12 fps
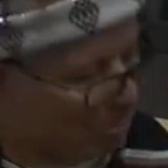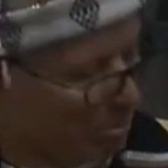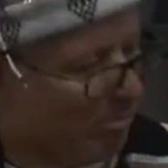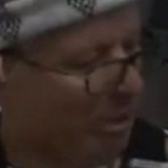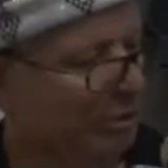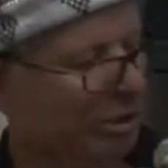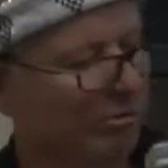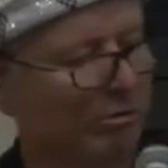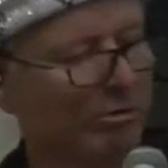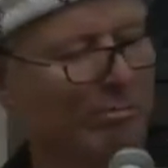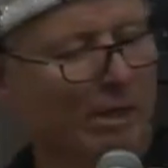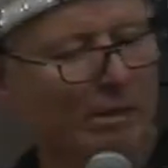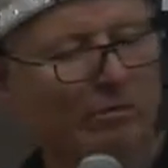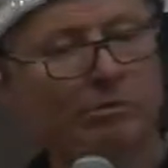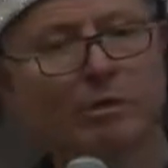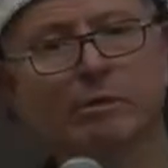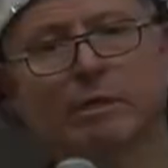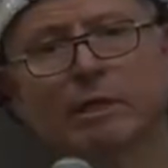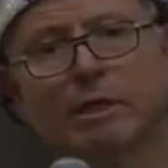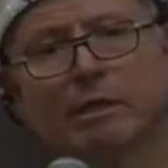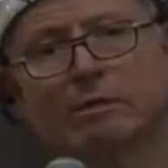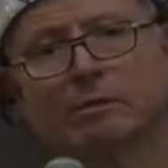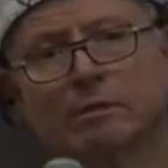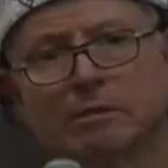Put my sacred tobacco down
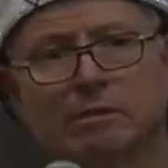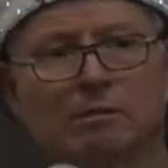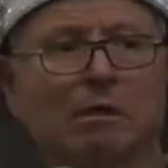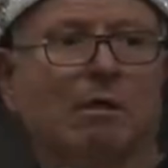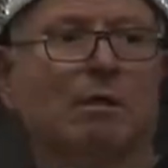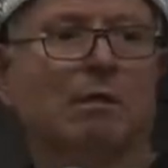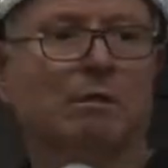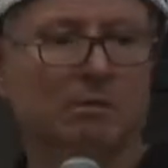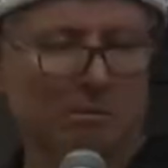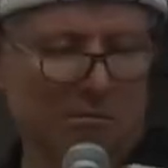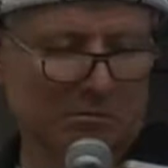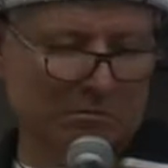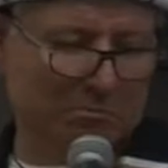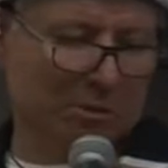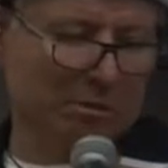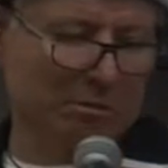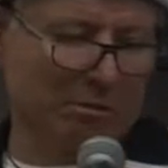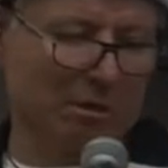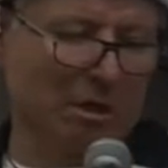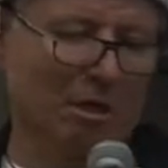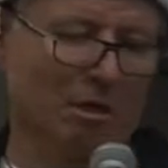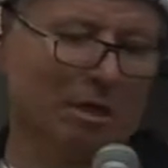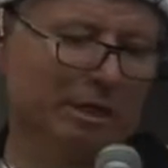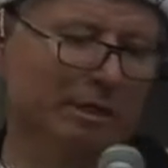again, I said, Ista, mother,
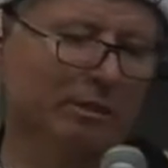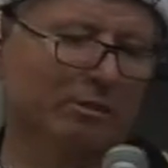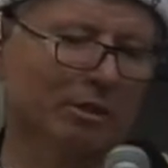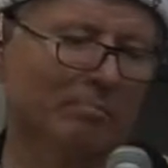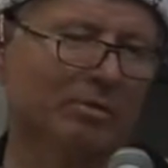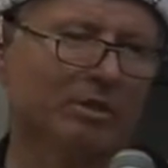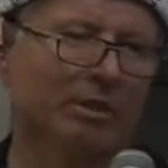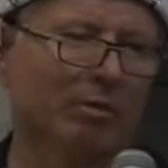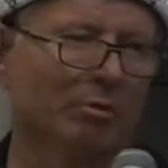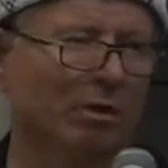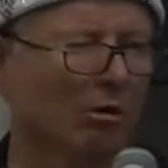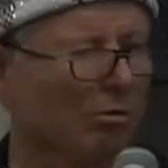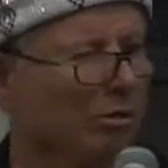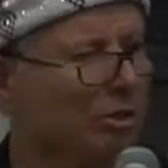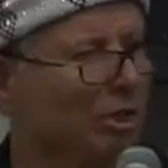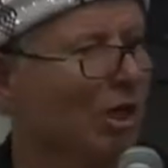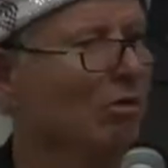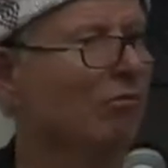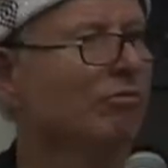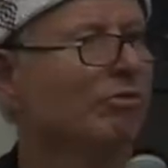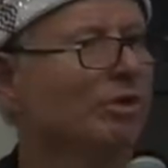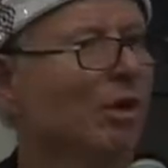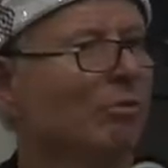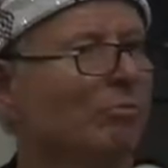I need something that without a shadow of
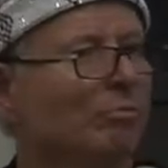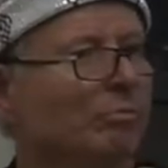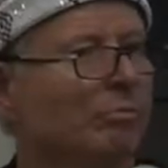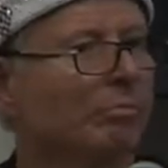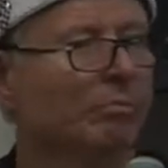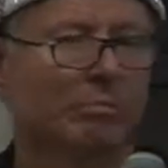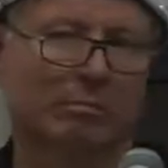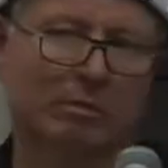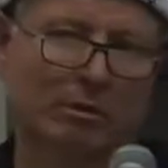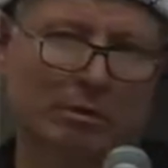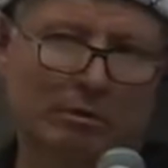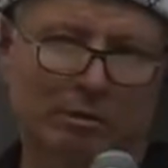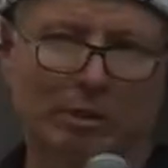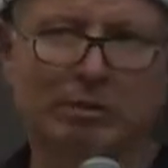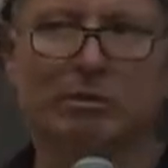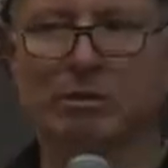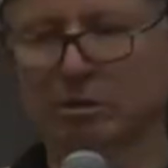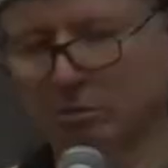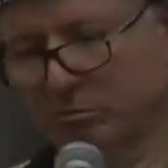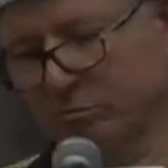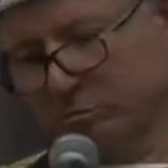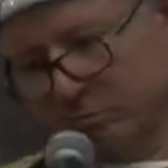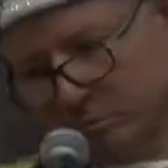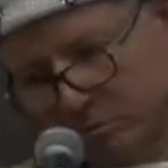a doubt, that is going
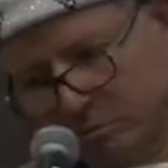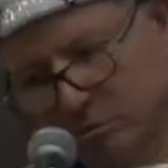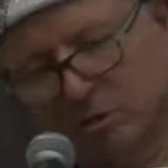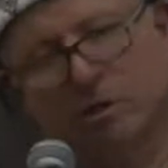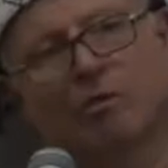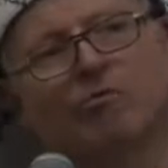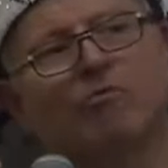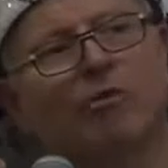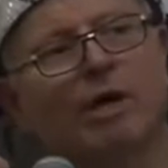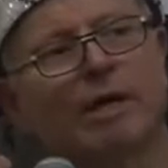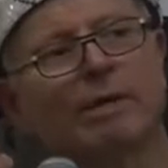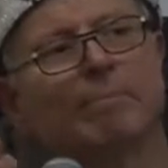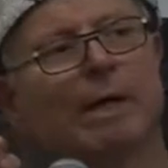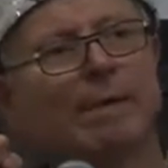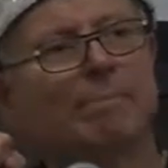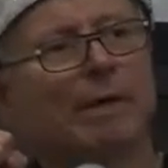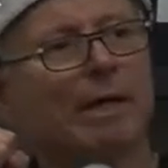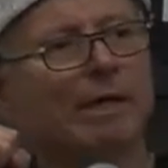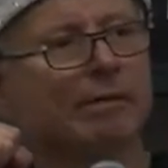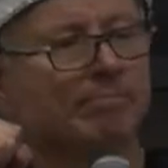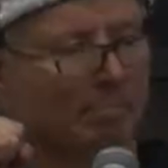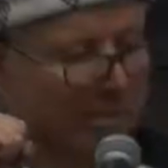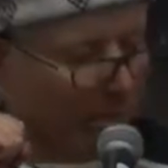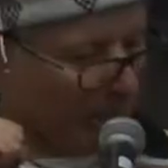to solidify in my mind